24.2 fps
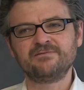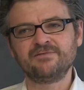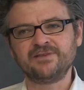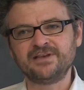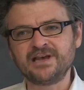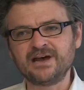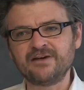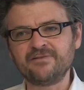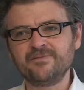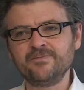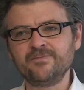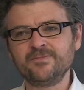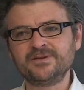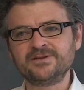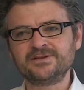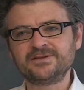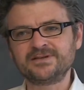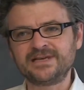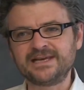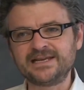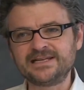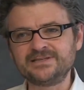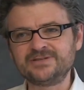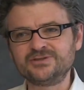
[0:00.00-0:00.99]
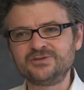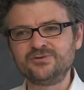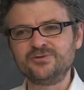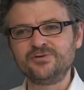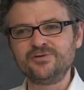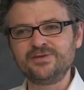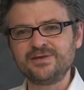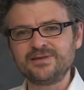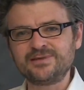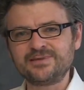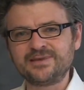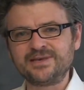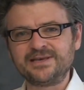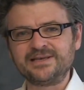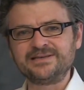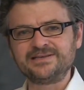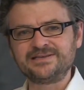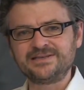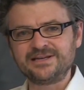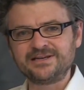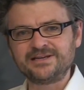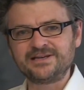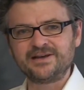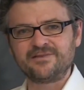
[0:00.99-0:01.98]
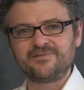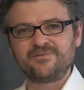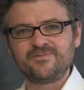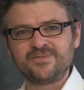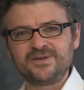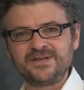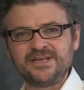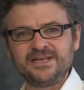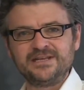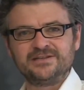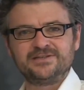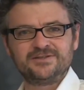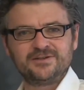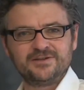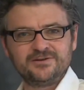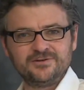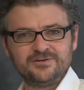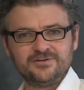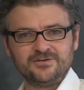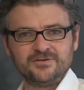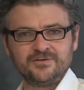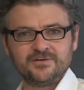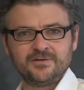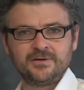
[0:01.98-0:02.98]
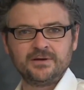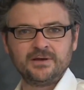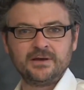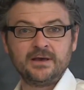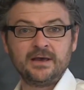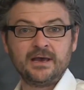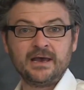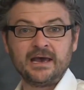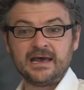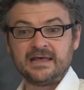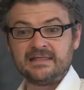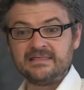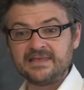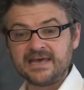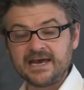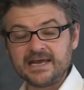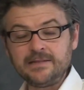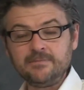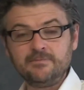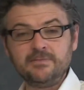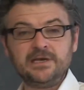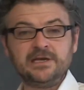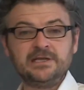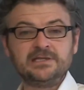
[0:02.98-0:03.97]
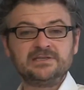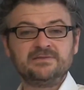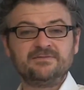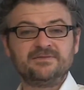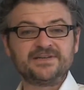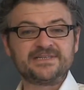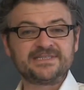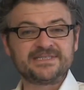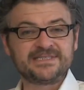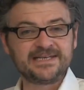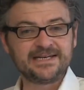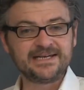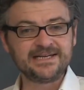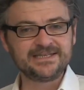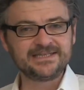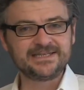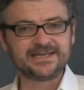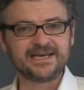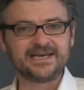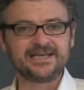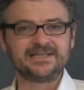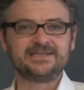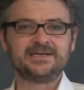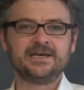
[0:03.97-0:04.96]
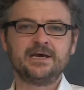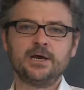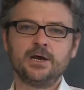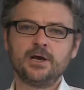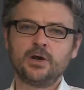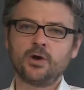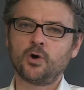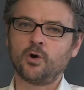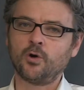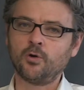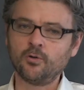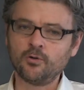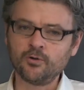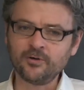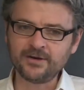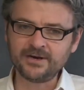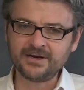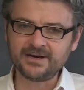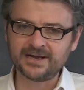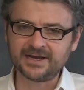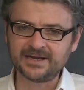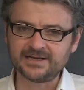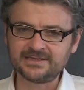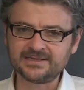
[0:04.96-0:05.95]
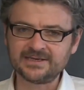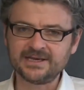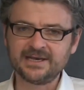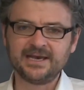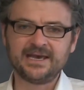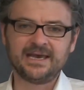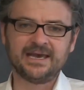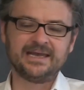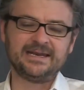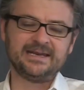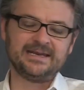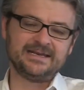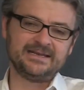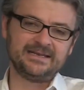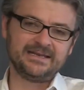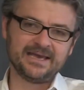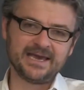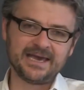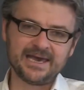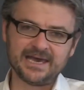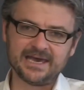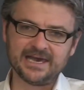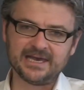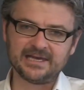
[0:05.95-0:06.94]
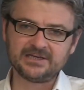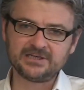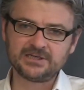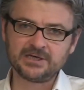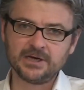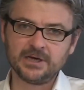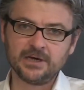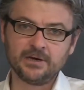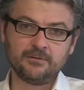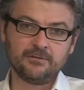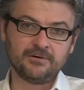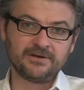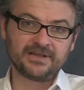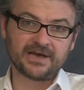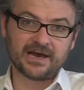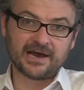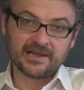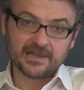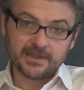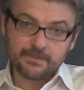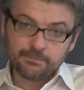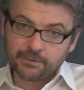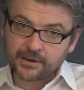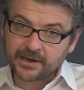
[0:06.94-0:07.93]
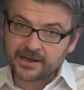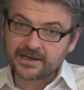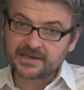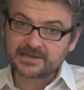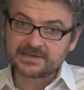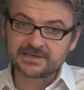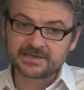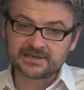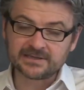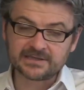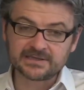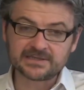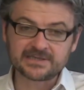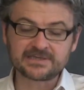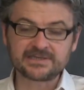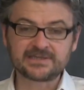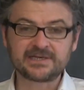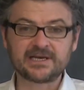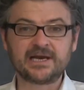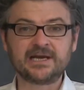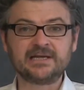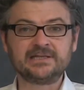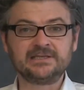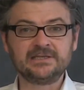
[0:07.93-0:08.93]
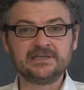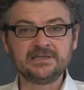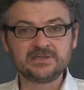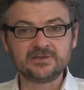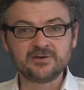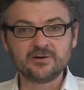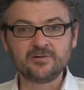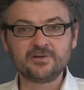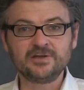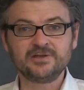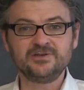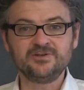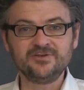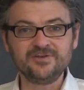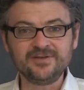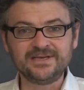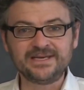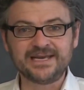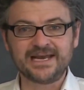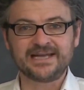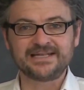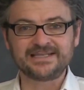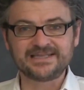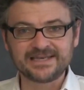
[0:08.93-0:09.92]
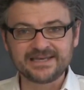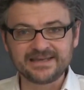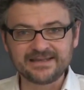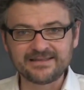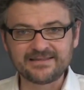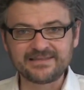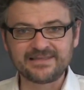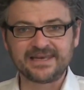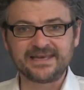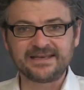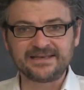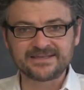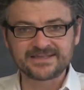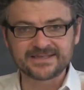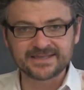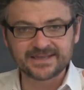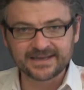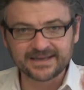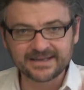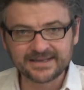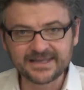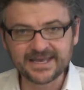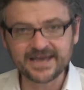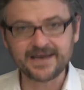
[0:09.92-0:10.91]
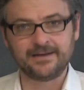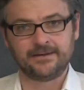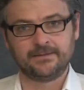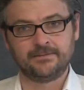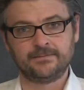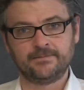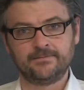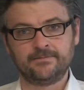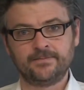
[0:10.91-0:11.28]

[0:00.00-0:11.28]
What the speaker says: if government can do the things that government needs to do. And that means facilitate, coordinate, and engage with other players in the society so that you get things done.